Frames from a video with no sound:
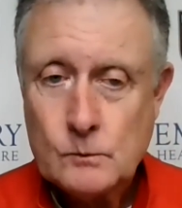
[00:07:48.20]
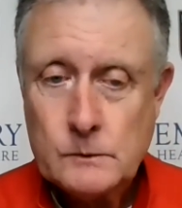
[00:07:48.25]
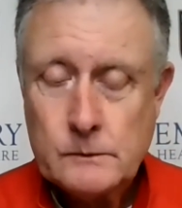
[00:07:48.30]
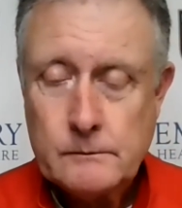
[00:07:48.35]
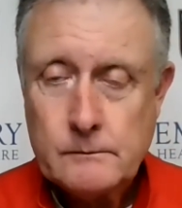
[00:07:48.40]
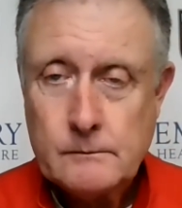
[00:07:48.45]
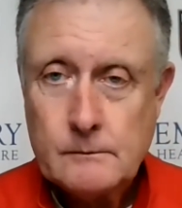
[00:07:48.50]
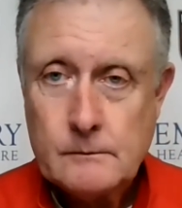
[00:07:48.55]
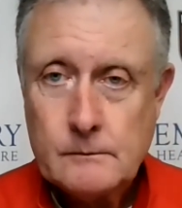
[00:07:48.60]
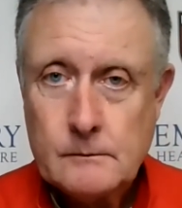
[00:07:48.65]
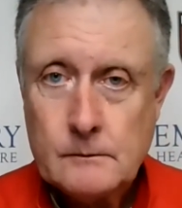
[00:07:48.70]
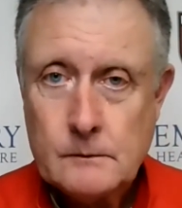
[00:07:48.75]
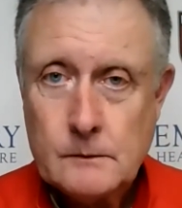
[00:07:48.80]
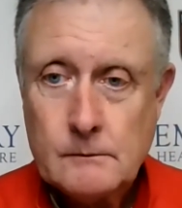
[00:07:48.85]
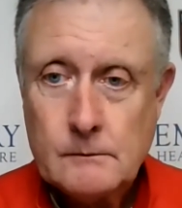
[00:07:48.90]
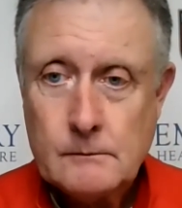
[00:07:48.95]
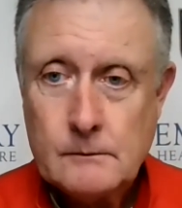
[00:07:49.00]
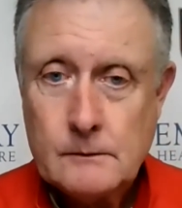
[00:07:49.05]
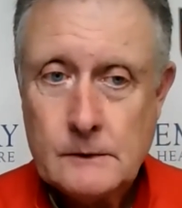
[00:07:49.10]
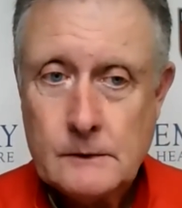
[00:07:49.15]
All right. Thanks,
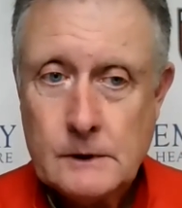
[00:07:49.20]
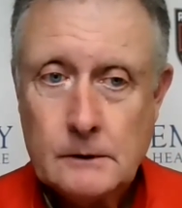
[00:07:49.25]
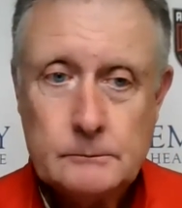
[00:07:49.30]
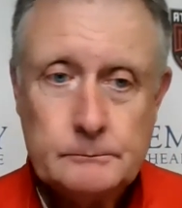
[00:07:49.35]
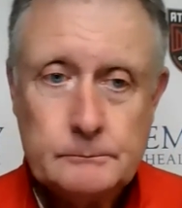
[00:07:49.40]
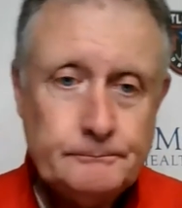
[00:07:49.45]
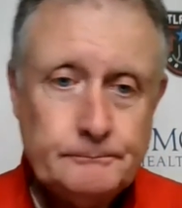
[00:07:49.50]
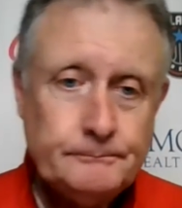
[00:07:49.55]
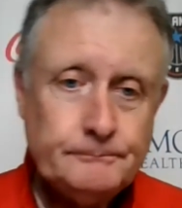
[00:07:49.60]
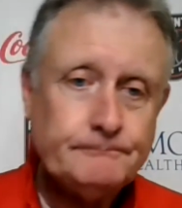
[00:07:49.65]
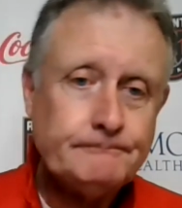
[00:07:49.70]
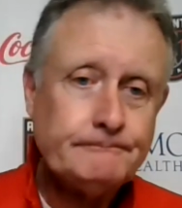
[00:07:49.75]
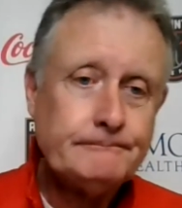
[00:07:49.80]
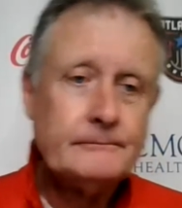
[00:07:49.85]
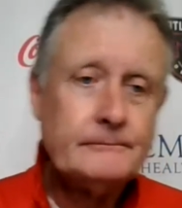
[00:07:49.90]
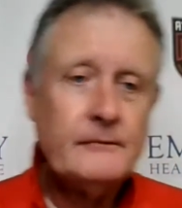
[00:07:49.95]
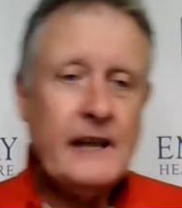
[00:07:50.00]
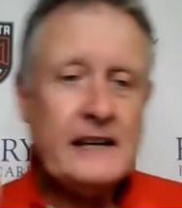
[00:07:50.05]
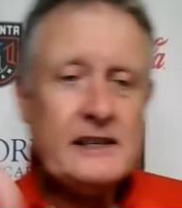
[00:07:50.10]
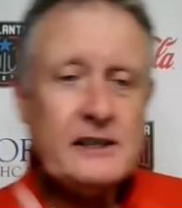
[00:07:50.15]
coach.
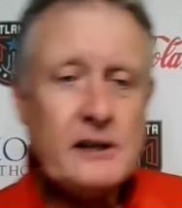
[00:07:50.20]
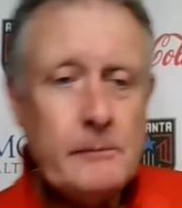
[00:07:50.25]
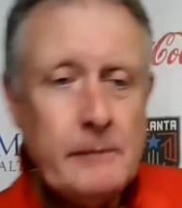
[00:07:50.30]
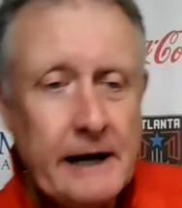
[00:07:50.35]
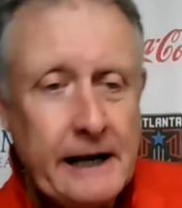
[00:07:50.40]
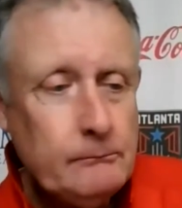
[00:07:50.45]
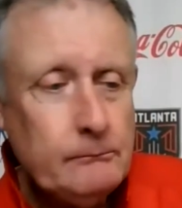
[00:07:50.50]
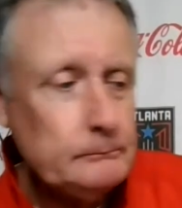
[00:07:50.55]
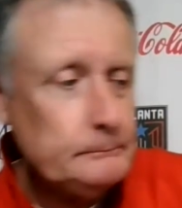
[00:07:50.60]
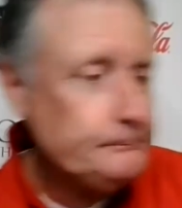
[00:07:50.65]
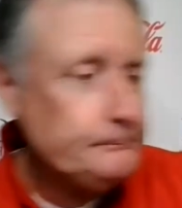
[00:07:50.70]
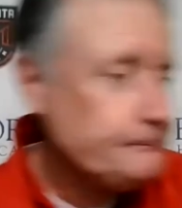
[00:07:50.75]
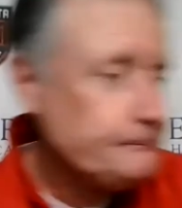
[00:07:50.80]
Thanks, everybody.